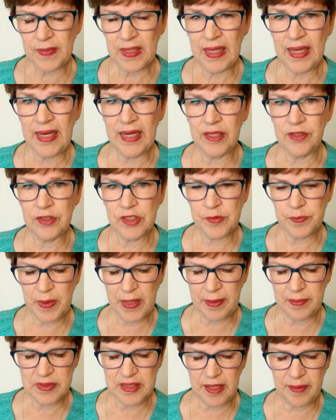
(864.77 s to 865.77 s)
Andrews
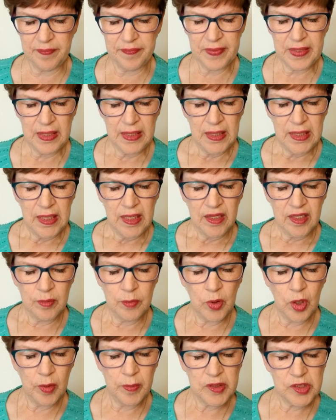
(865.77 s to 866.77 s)
piped up. The
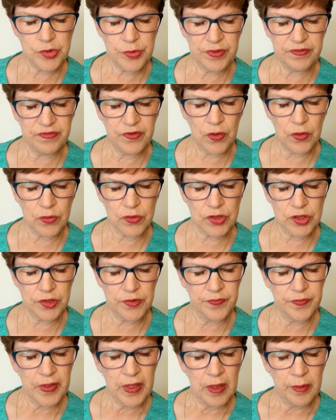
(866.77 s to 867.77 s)
Mormons revoked
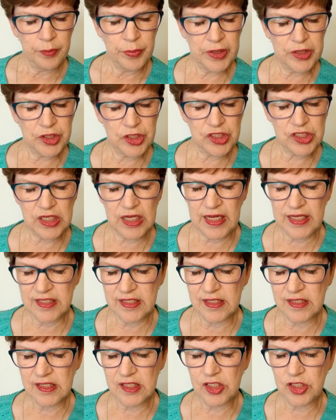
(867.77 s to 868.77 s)
Bridger's
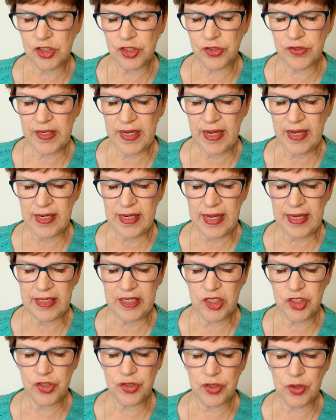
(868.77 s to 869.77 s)
license to trade and
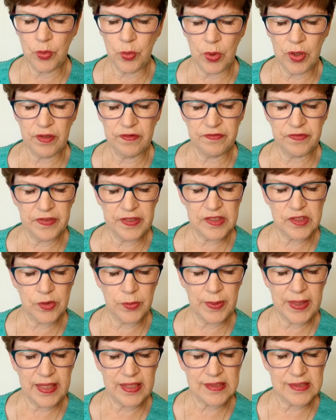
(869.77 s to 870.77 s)
issued a warrant for his
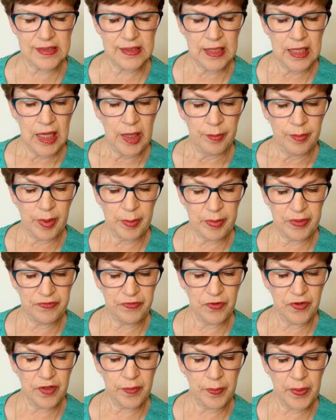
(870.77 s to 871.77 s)
arrest, but
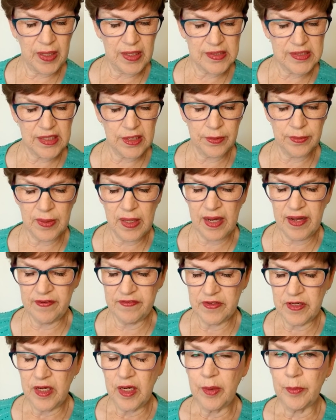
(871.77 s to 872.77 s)
before the posse
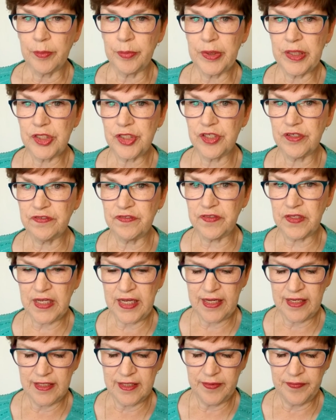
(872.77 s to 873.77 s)
arrived, Bridger
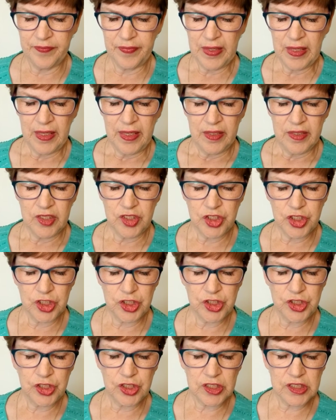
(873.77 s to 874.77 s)
fled. The
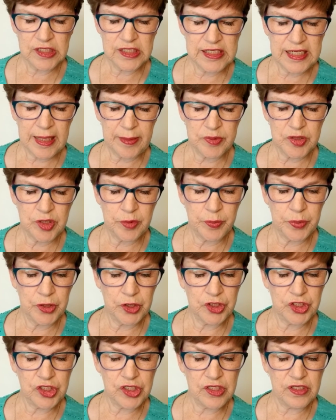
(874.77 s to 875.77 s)
church took steps to
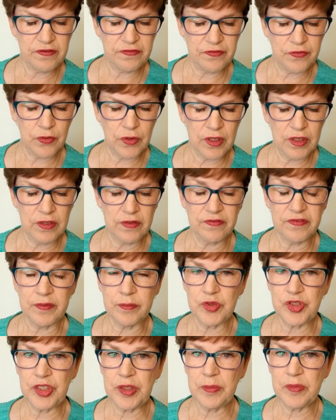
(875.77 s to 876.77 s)
purchase the fort from
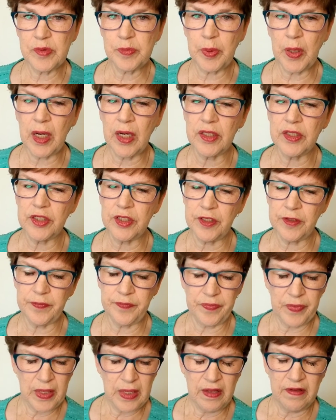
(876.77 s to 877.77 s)
Jim's partner,
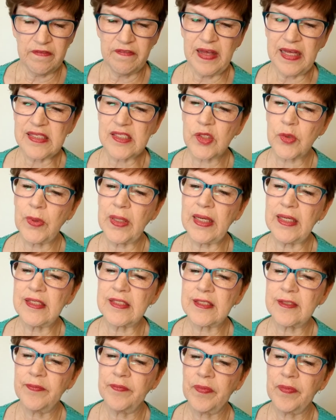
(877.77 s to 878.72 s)
Vasquez.